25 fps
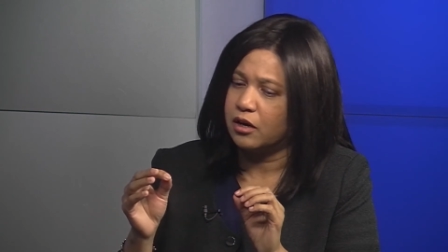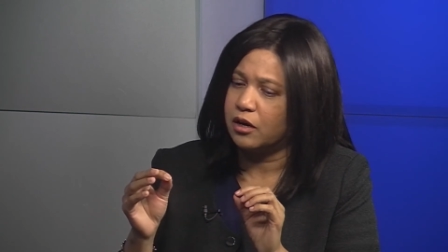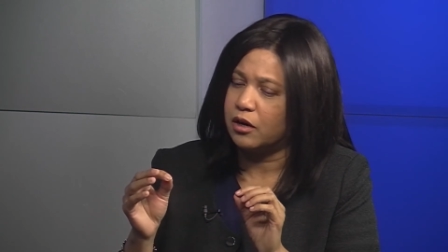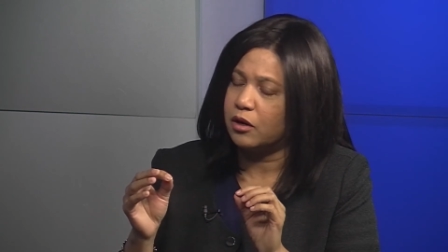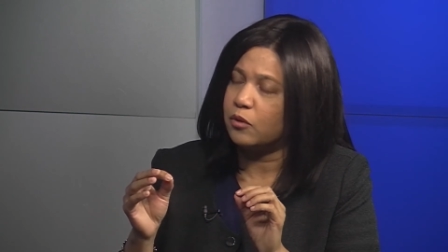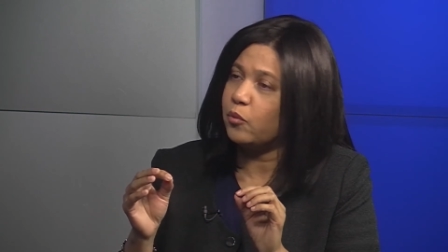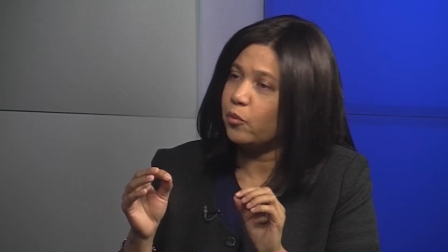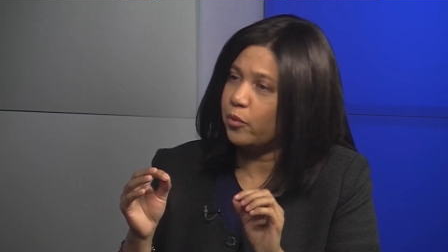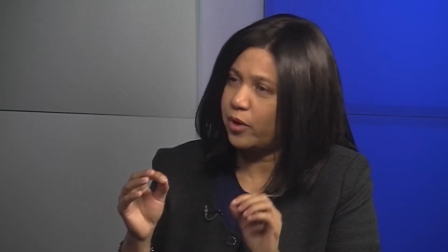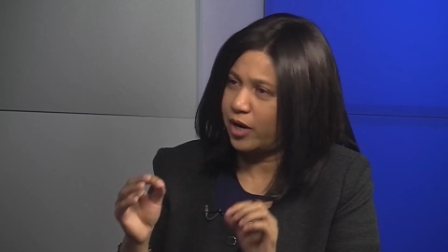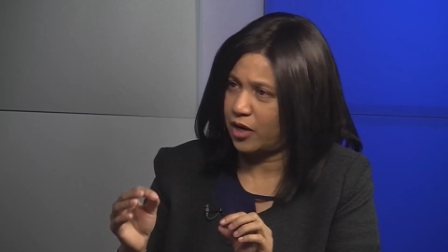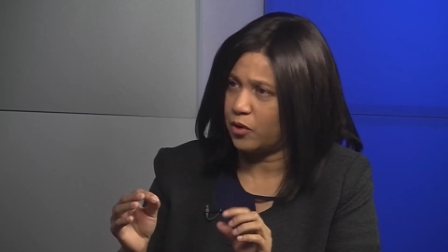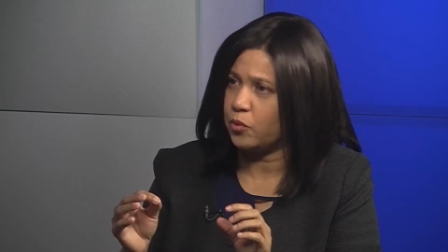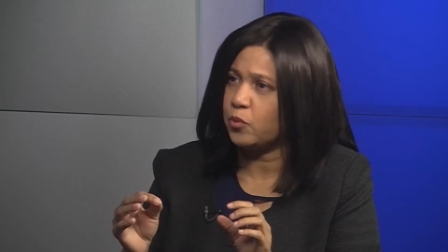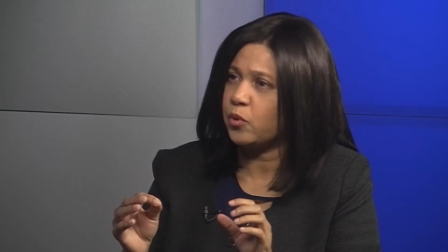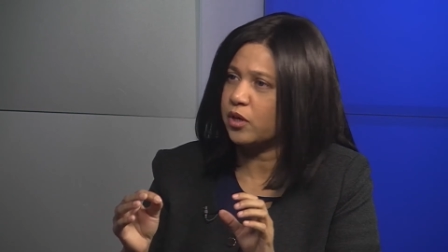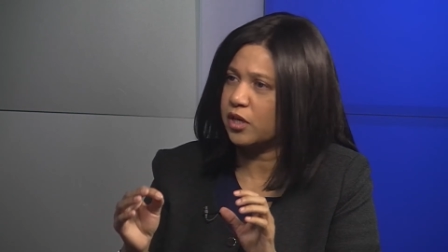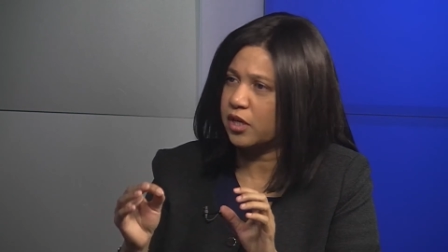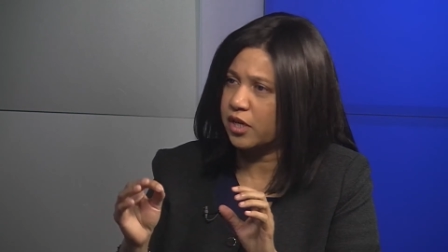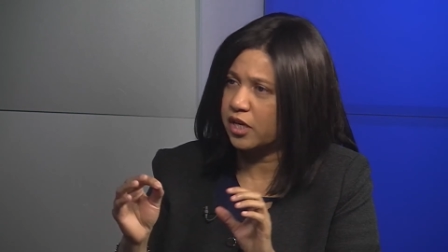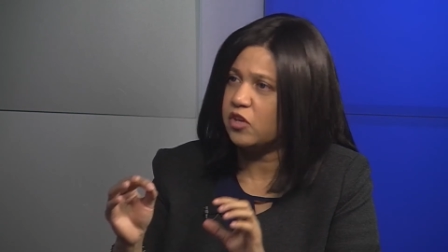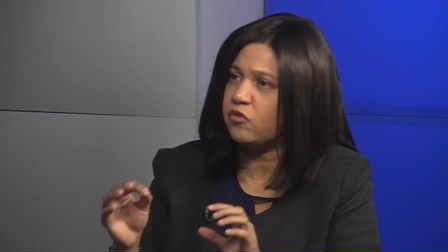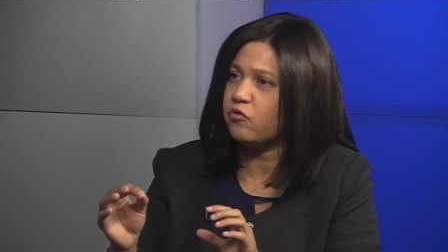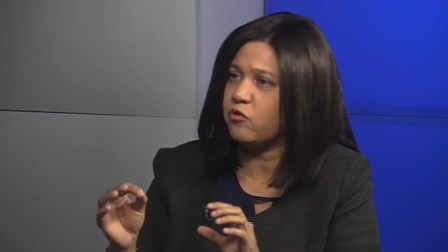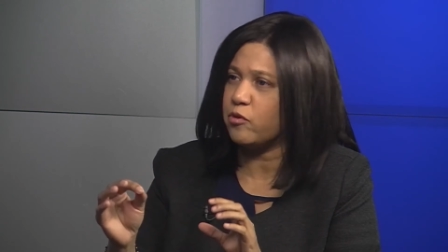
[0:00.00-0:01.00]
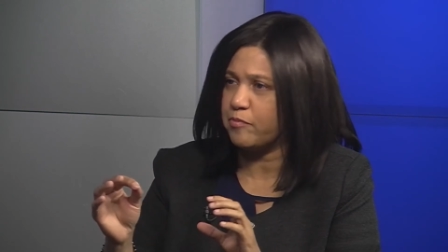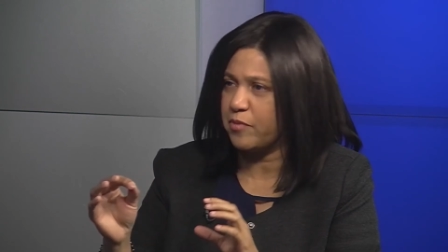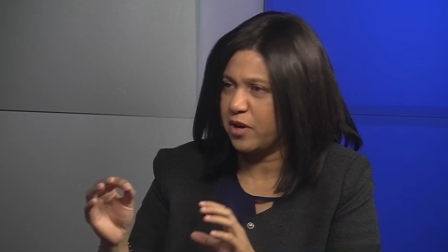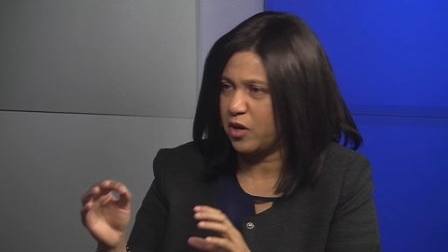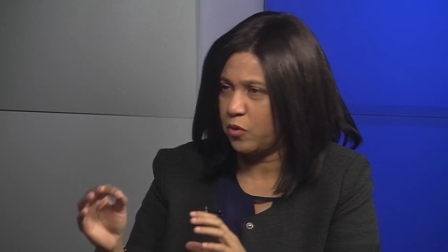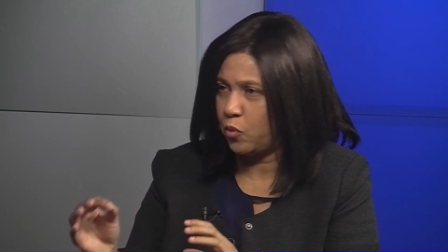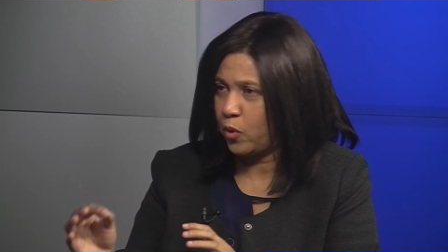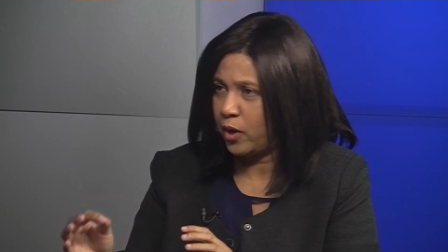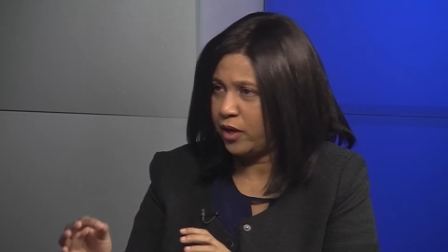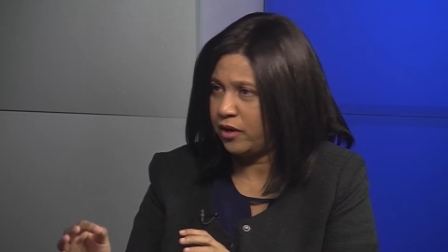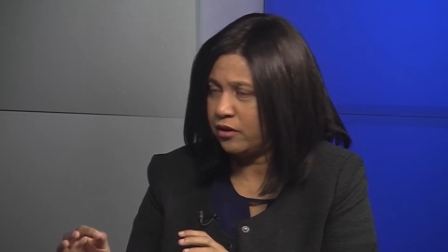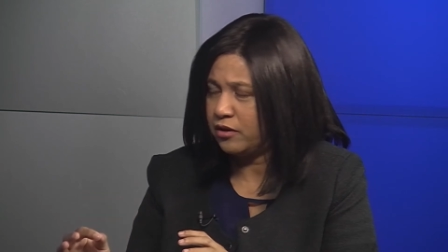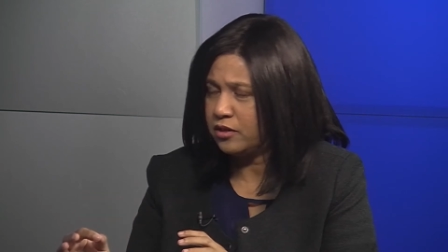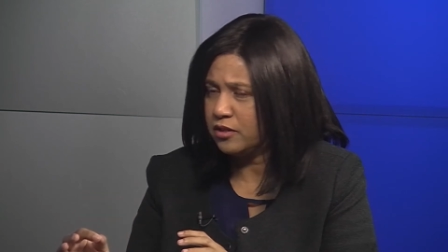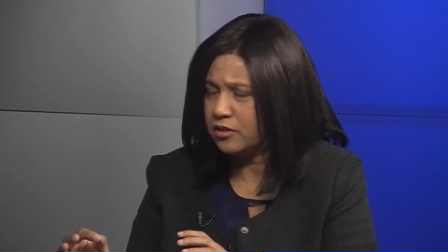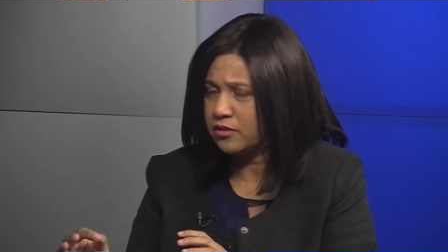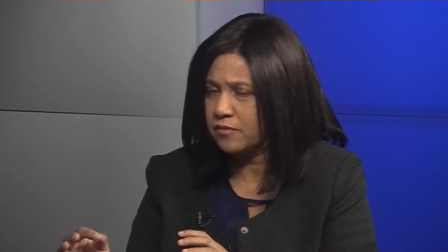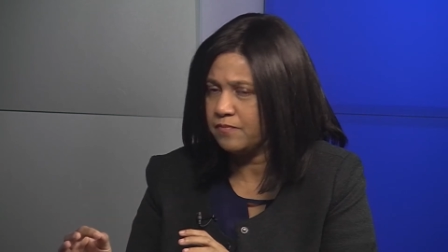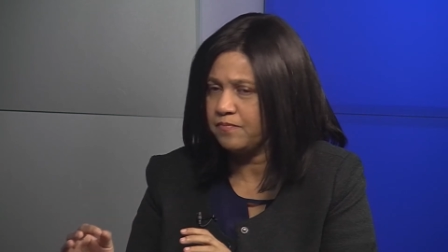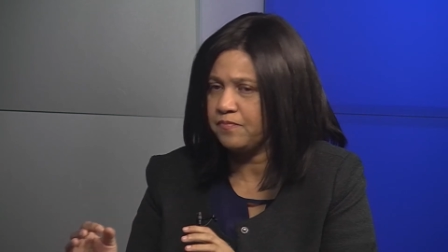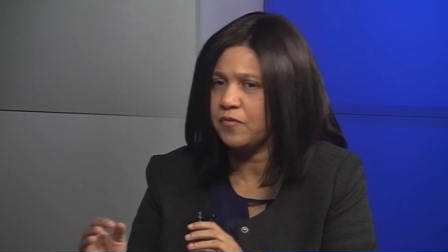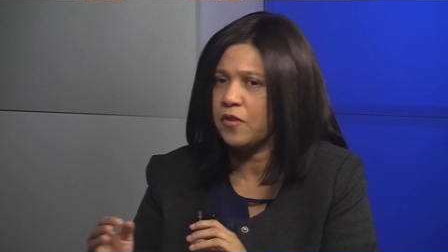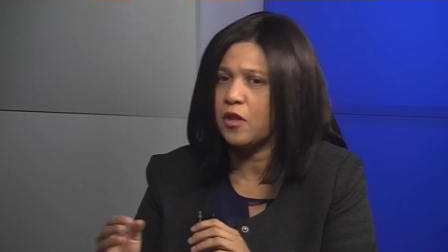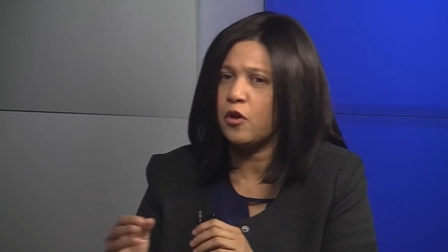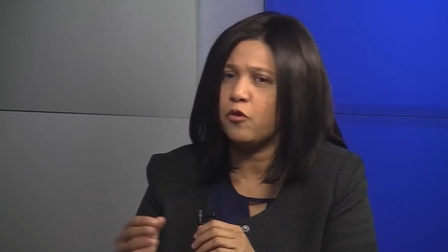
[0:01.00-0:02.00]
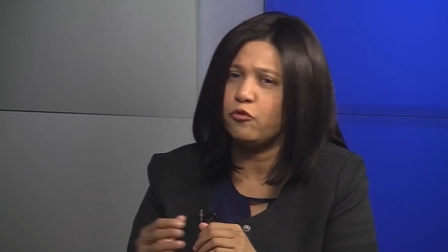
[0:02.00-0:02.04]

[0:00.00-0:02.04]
uh, network equipment vendors,